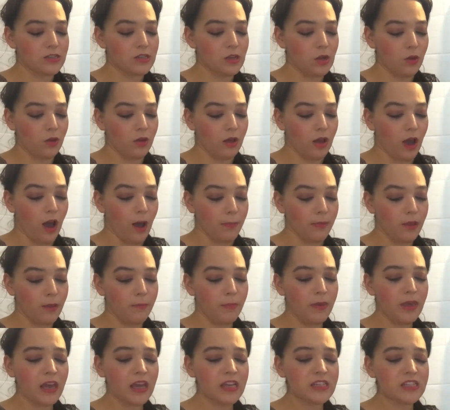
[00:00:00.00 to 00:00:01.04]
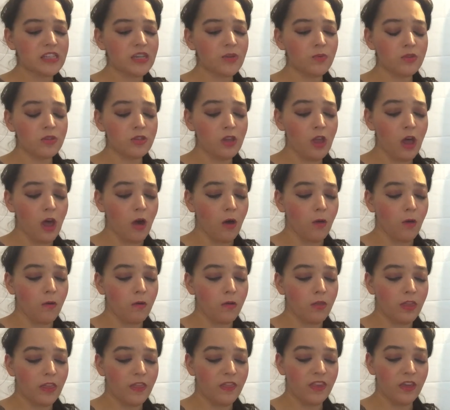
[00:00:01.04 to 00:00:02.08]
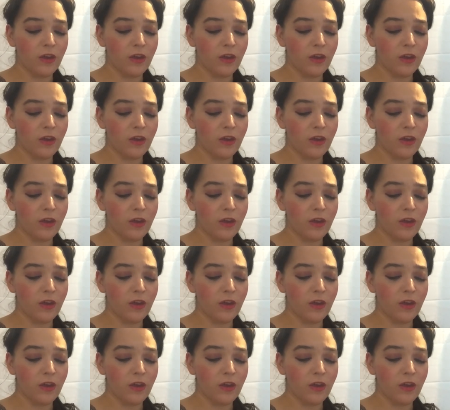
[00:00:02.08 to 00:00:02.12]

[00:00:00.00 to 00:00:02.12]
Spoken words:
own goblet because he would know that